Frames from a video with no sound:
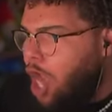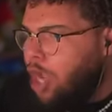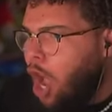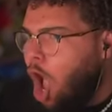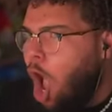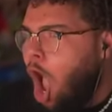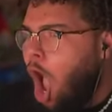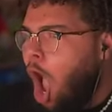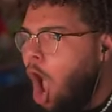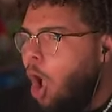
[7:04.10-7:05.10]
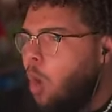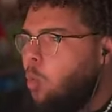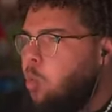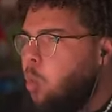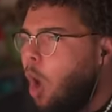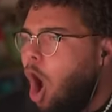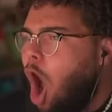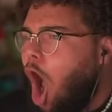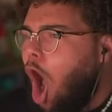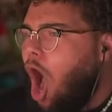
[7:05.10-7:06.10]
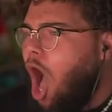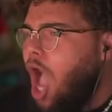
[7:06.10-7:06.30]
What is that like pointing at him?